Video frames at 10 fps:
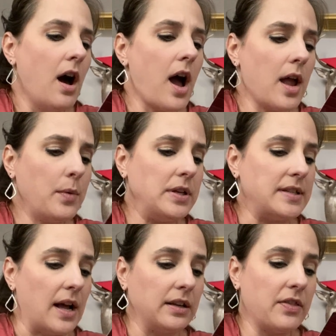I went
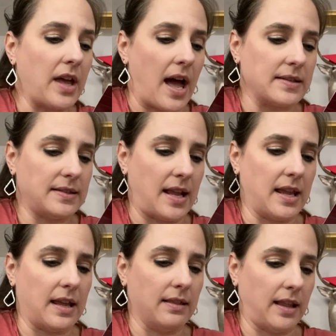down to the gas
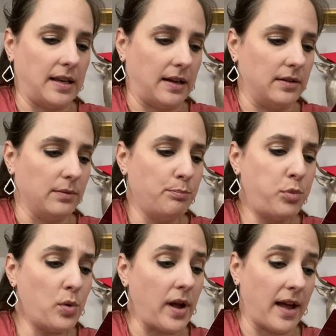tank and lay down.
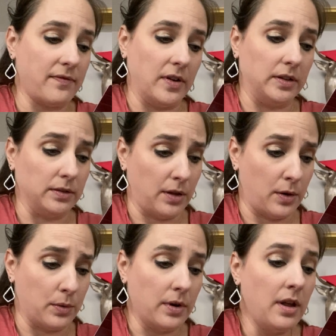Boy, I felt
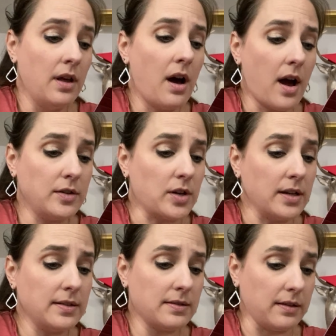low. I
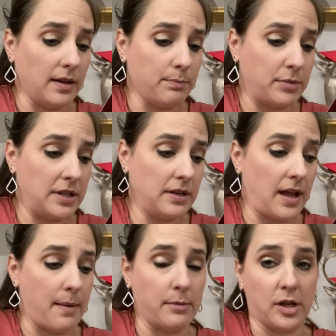tried to sleep, but didn't
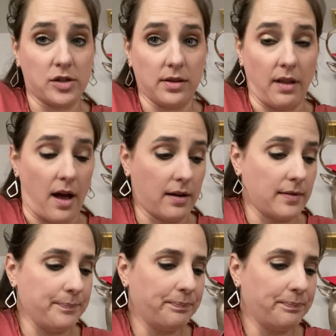have much luck.